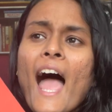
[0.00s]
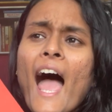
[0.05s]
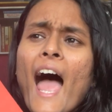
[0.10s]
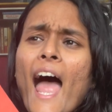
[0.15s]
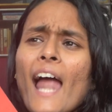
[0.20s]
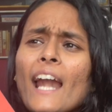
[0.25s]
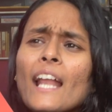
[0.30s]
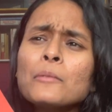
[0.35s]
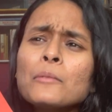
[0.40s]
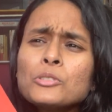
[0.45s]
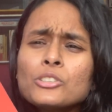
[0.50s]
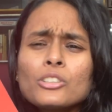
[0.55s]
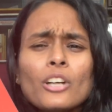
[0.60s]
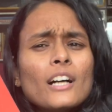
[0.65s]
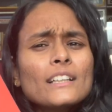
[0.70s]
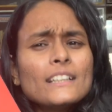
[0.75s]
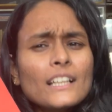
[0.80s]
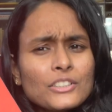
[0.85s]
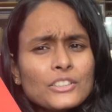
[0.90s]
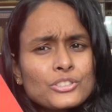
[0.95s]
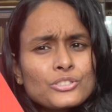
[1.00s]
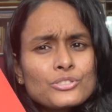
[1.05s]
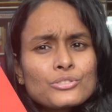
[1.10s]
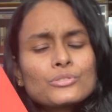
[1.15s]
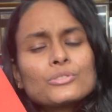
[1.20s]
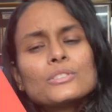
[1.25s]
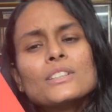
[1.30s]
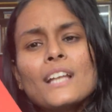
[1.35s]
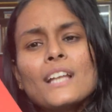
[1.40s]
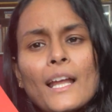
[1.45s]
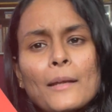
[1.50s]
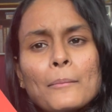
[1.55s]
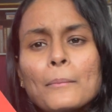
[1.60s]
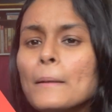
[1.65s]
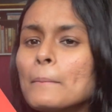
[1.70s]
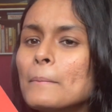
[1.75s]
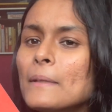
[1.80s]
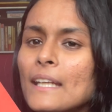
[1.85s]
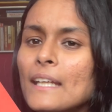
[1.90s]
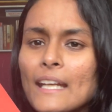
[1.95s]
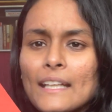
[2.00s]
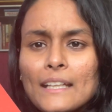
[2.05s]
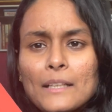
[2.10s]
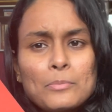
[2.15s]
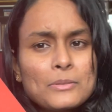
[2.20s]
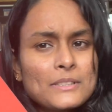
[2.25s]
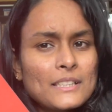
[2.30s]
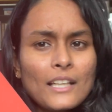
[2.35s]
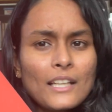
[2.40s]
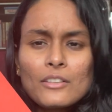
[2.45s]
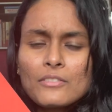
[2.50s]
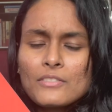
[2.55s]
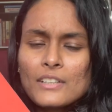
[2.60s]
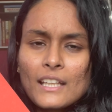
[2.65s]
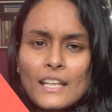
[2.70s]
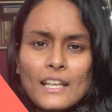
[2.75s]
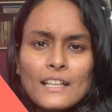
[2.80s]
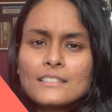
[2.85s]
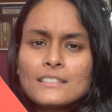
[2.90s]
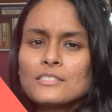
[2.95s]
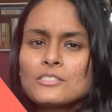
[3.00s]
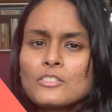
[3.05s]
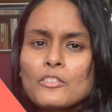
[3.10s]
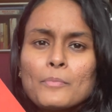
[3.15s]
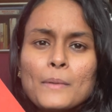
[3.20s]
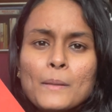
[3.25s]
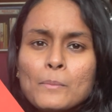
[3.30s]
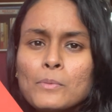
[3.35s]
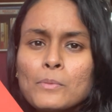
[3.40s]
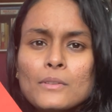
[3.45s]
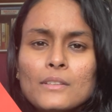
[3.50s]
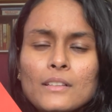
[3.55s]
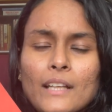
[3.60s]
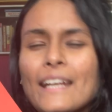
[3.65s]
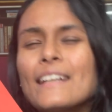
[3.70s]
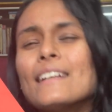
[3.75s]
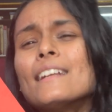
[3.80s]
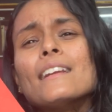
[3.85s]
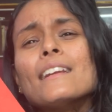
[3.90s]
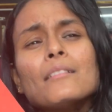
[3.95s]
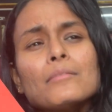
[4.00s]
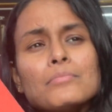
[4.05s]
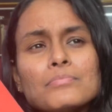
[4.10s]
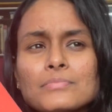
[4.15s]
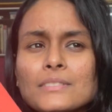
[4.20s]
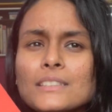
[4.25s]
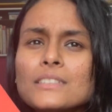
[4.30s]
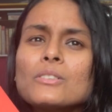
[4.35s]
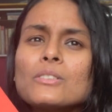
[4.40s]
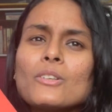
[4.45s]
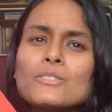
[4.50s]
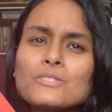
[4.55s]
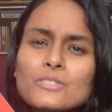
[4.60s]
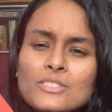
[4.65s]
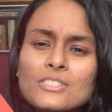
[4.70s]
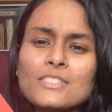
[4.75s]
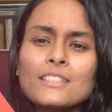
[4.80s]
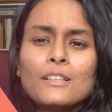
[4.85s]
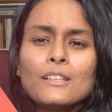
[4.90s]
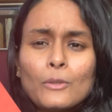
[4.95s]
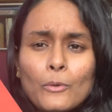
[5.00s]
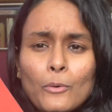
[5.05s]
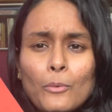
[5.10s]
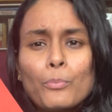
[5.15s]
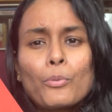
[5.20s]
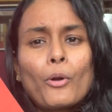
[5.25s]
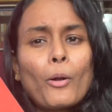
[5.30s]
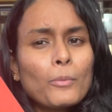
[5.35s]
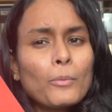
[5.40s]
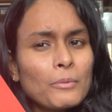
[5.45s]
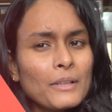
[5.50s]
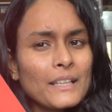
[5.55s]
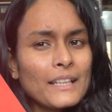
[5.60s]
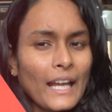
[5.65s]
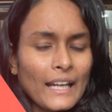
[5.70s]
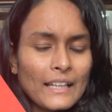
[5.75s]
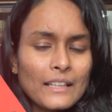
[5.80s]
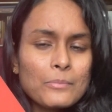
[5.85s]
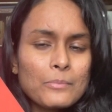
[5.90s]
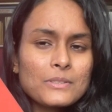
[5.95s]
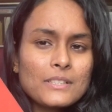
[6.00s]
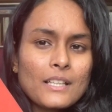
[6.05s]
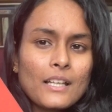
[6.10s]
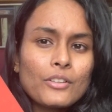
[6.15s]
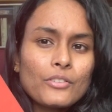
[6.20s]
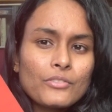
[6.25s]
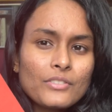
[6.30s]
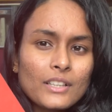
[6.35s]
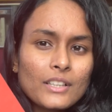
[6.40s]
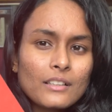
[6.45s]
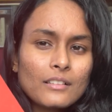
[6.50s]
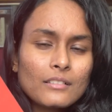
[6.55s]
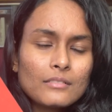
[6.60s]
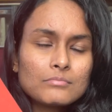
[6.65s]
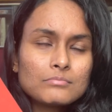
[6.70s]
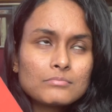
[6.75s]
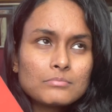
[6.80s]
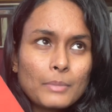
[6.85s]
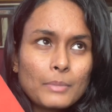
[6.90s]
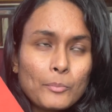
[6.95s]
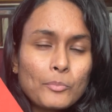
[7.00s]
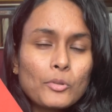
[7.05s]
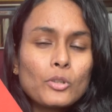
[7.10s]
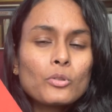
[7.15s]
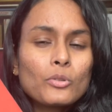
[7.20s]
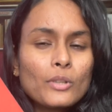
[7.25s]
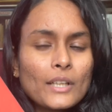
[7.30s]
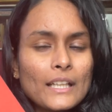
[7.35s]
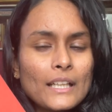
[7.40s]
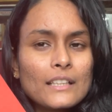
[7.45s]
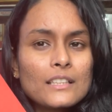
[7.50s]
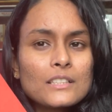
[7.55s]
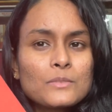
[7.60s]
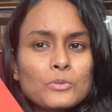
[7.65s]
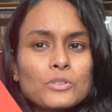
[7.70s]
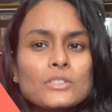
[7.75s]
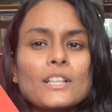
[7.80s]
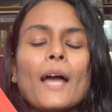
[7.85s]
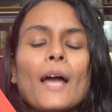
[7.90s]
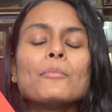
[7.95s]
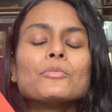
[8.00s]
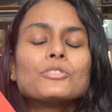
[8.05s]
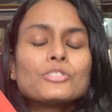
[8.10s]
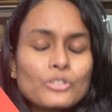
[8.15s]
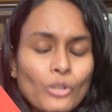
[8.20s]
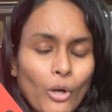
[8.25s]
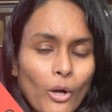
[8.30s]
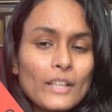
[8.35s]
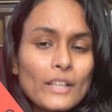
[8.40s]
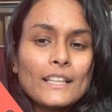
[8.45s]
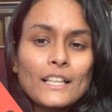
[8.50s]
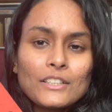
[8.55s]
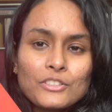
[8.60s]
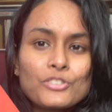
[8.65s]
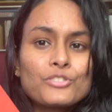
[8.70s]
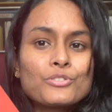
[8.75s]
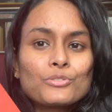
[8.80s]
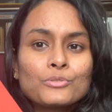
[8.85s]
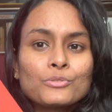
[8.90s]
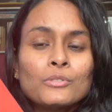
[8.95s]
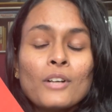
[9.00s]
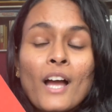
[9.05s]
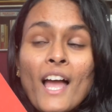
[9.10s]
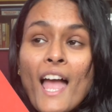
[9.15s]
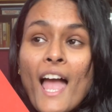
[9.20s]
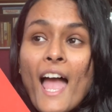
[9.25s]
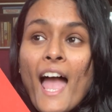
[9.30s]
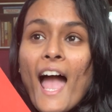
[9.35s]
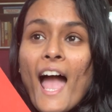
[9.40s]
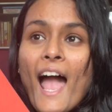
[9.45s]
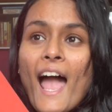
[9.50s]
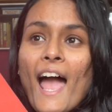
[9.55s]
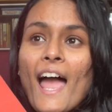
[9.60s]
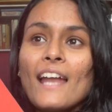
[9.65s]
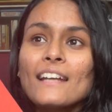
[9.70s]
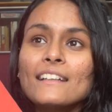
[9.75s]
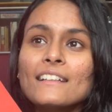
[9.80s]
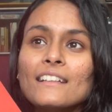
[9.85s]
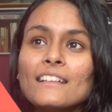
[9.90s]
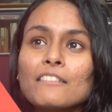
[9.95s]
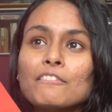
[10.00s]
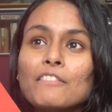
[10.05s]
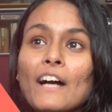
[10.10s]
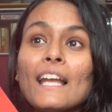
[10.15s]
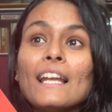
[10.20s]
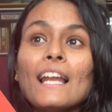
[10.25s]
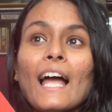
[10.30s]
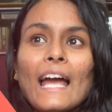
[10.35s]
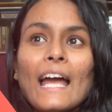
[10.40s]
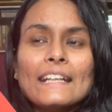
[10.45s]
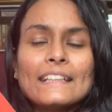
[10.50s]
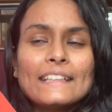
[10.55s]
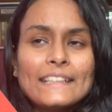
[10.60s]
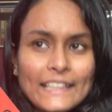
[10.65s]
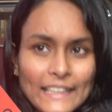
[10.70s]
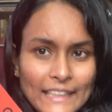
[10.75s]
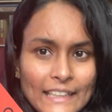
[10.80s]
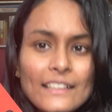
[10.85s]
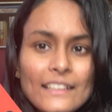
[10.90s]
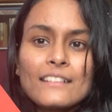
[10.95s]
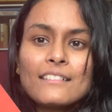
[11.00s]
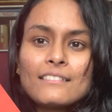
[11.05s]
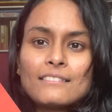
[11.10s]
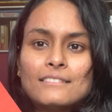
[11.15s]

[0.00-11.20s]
And I'm sure that's true in like maybe 80% of the cases of people. 80 is also still low. Probably 90% of the people who read his book, I'm sure that's true. And while I did